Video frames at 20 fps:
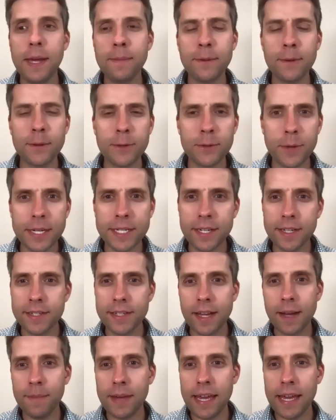Keep those questions
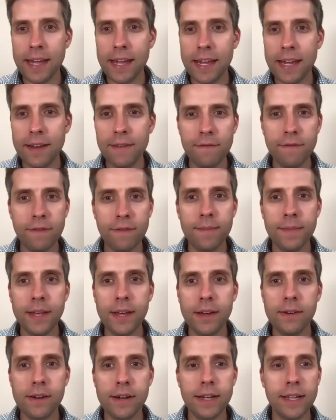coming in from the
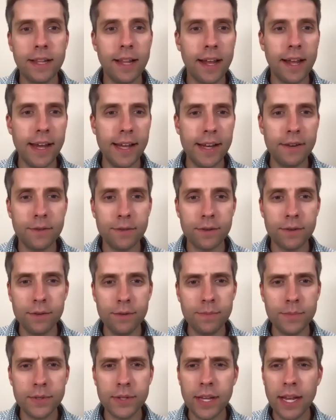online
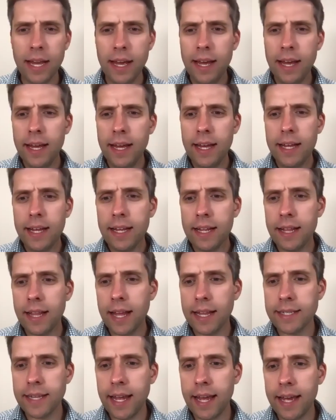groups.
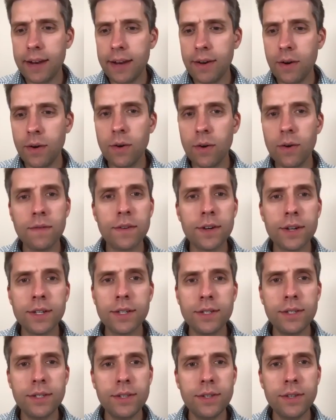Let's head
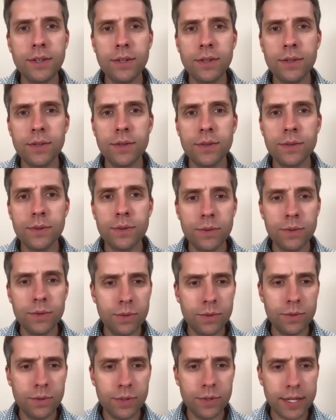over
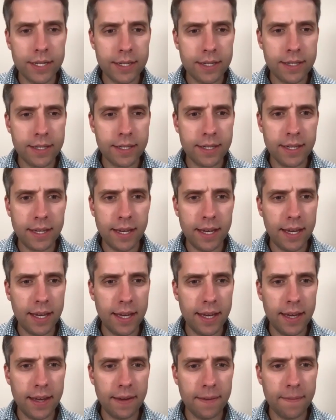to, let's
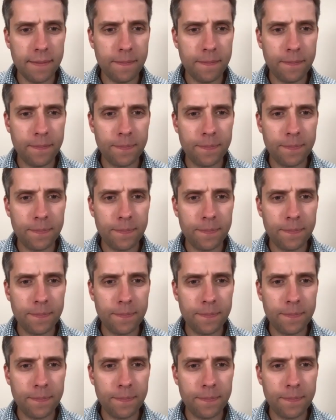see,